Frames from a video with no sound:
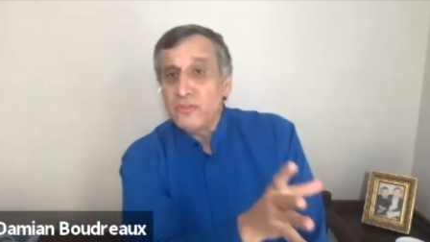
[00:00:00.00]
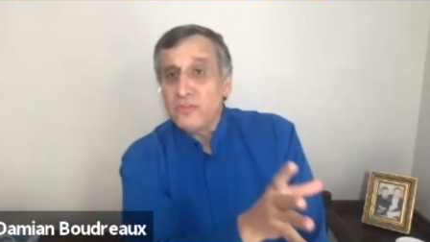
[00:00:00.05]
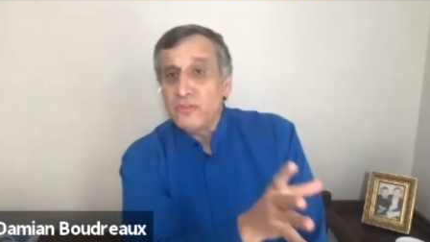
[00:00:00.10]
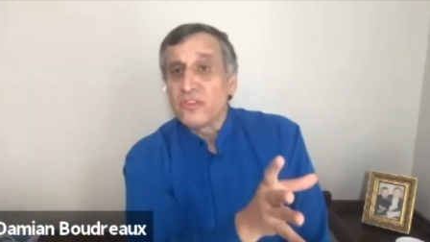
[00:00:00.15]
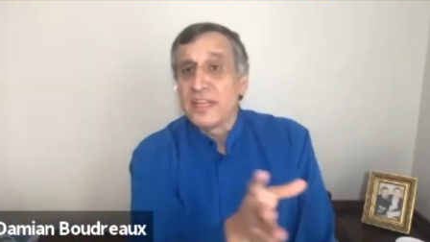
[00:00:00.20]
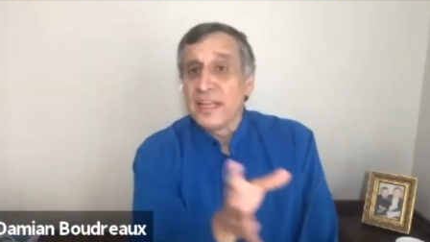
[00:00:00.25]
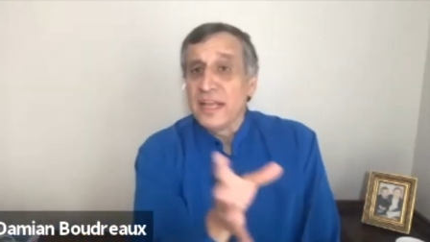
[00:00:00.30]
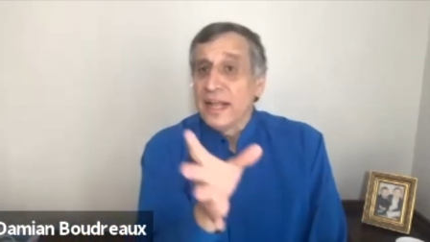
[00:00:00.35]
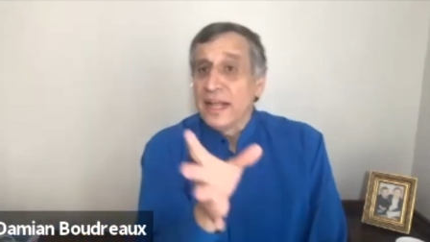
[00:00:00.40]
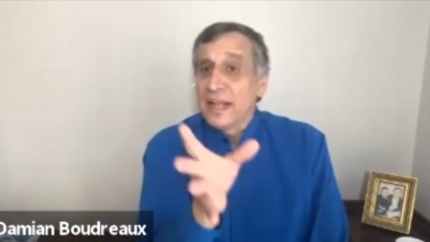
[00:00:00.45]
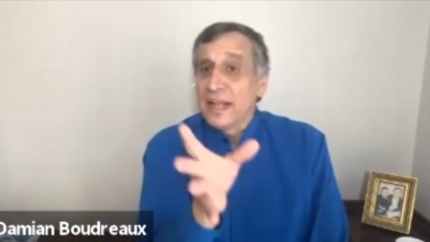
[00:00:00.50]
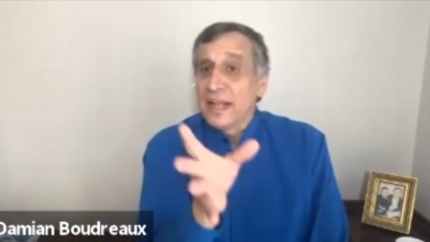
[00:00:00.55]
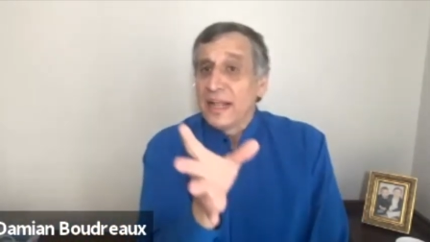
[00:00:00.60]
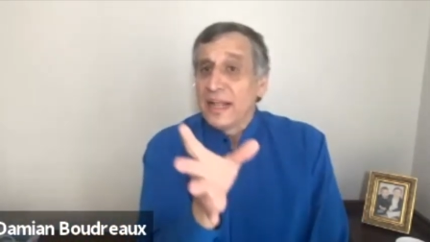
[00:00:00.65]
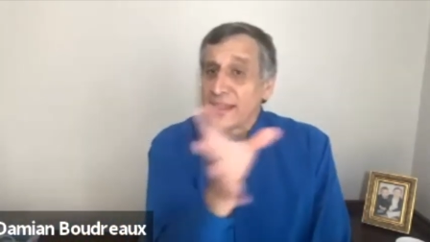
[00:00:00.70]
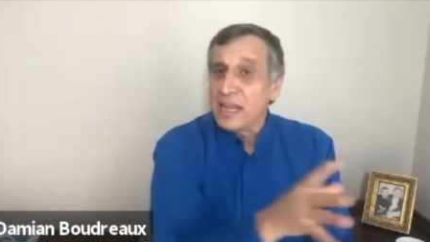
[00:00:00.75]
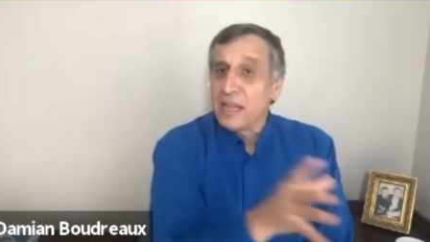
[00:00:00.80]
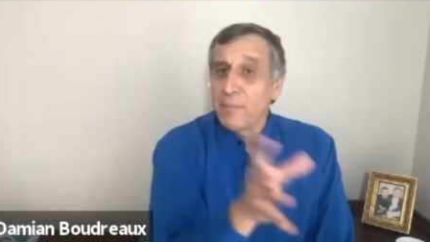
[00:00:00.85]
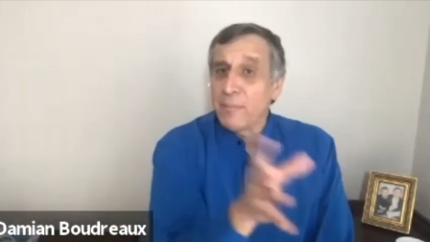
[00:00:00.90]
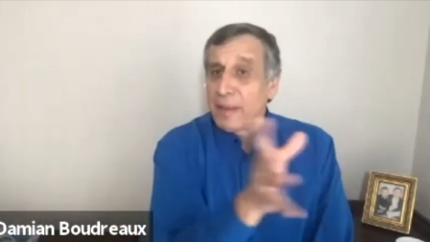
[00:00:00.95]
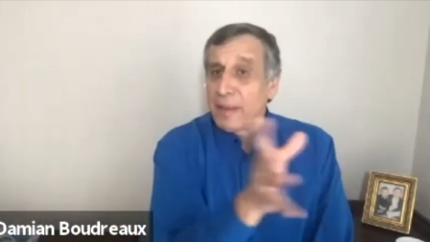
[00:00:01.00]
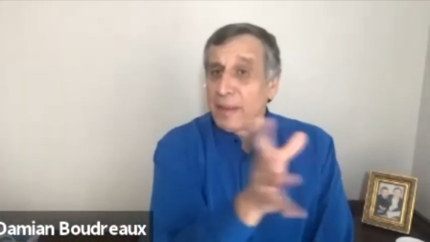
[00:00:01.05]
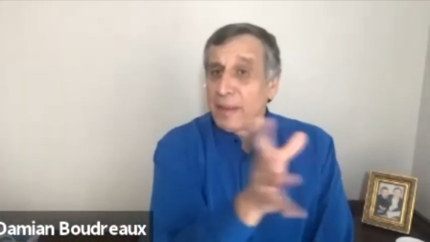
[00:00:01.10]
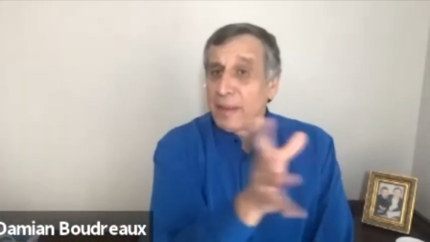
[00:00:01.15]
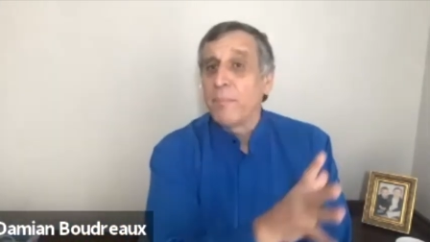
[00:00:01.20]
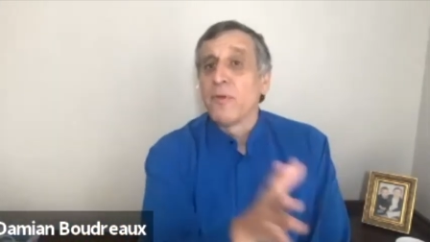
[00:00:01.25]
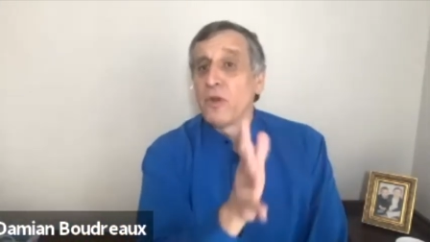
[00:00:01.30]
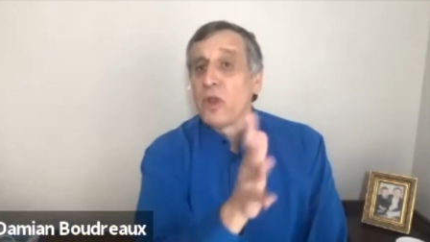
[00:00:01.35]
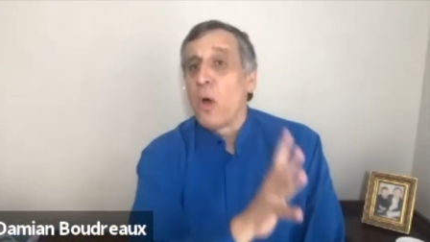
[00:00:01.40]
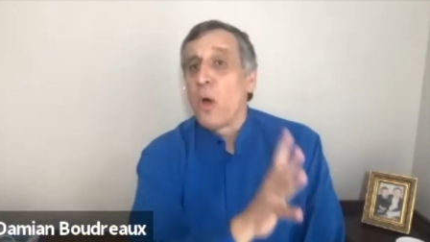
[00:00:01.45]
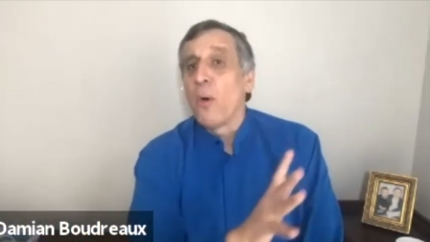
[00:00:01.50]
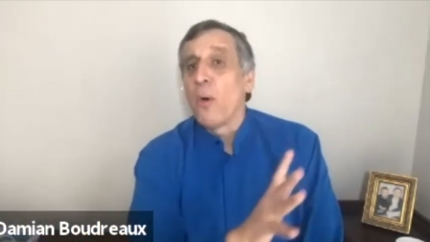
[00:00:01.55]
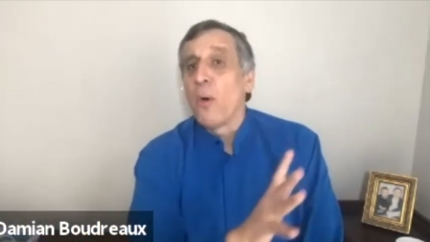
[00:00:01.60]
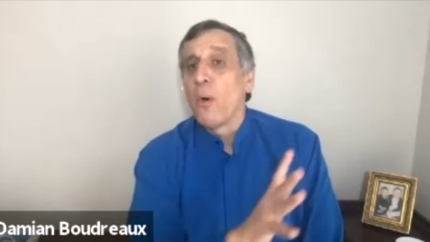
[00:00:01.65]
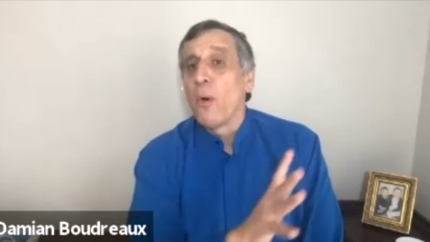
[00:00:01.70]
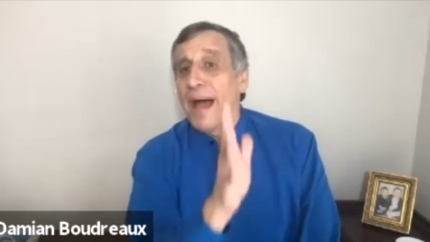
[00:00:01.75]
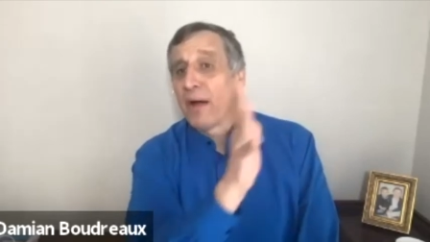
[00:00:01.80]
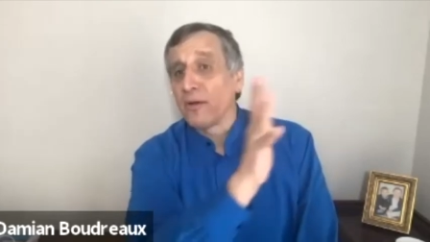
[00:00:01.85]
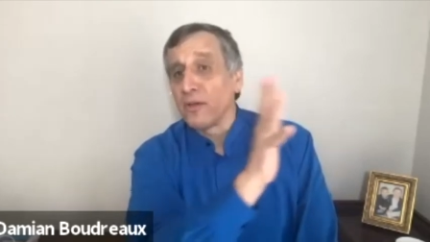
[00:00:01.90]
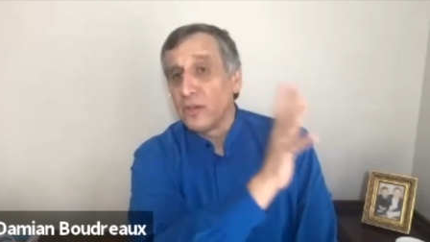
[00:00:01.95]
mostly letting
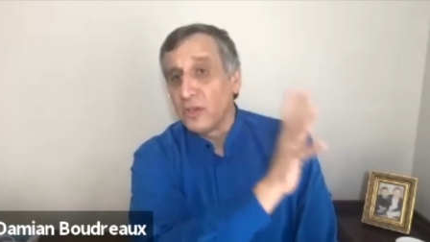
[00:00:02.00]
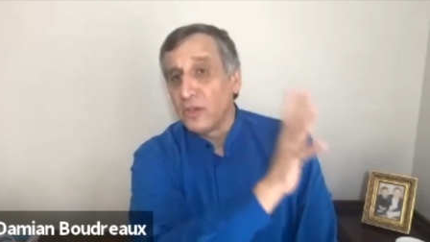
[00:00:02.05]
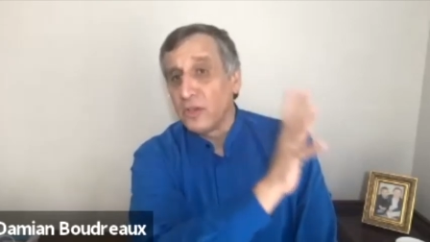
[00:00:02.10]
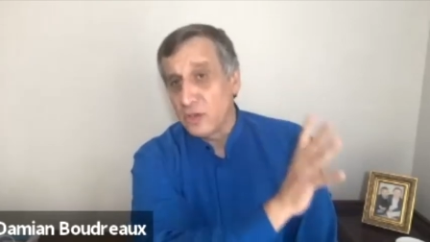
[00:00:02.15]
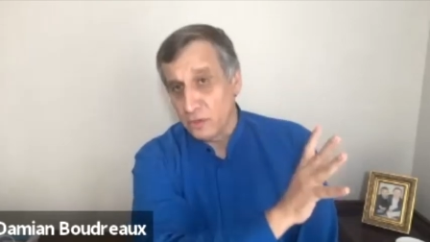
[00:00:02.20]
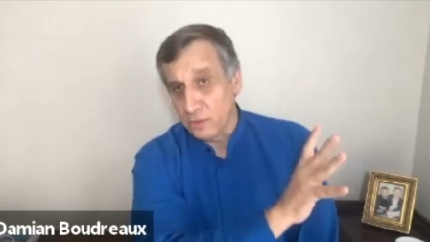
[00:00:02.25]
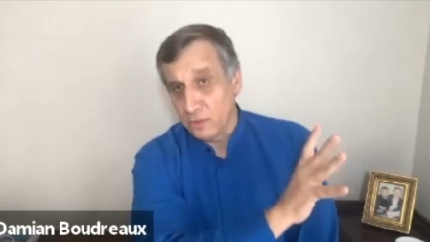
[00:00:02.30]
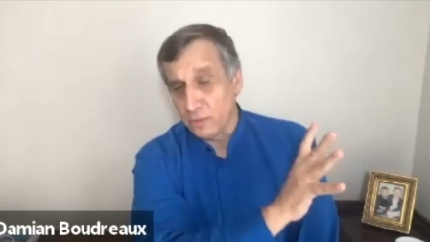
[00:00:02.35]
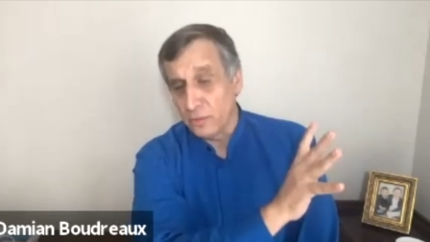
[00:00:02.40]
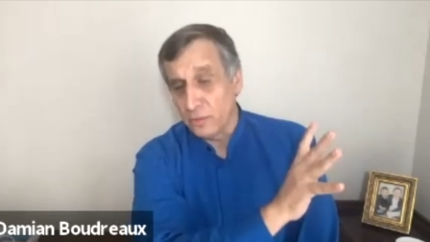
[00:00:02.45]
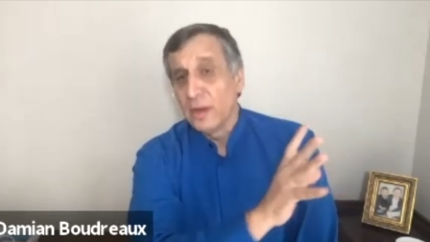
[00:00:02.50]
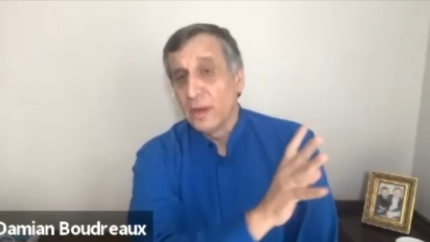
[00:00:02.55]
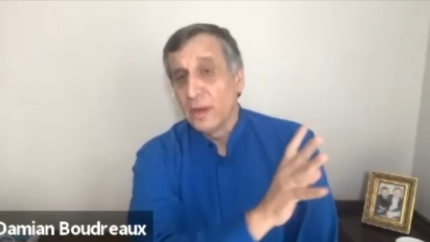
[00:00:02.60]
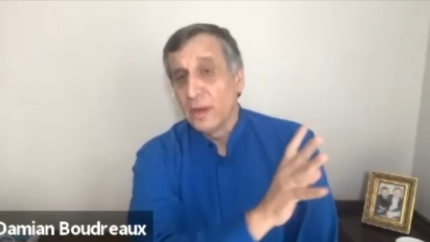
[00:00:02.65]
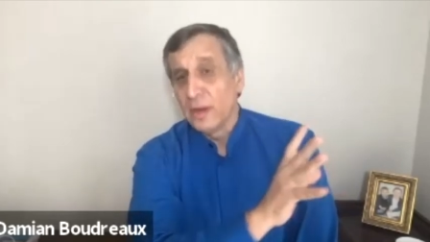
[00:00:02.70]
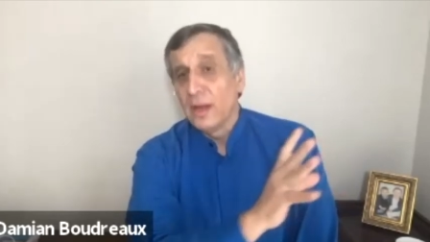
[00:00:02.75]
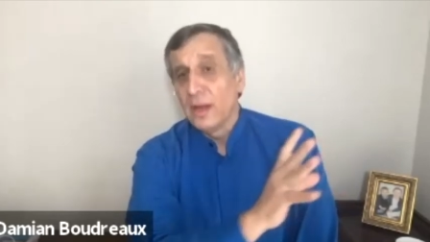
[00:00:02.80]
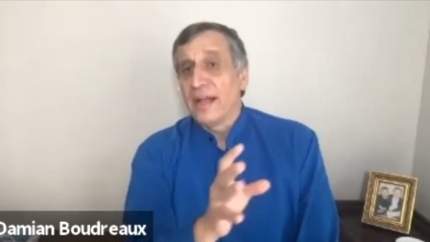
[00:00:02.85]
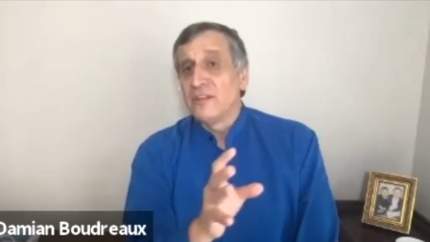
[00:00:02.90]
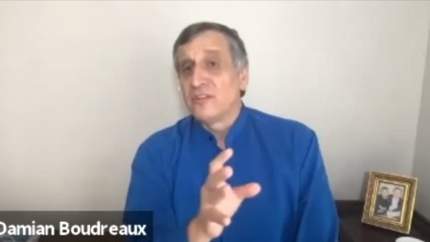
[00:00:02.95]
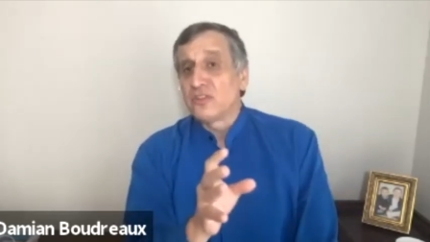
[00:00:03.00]
people know about you.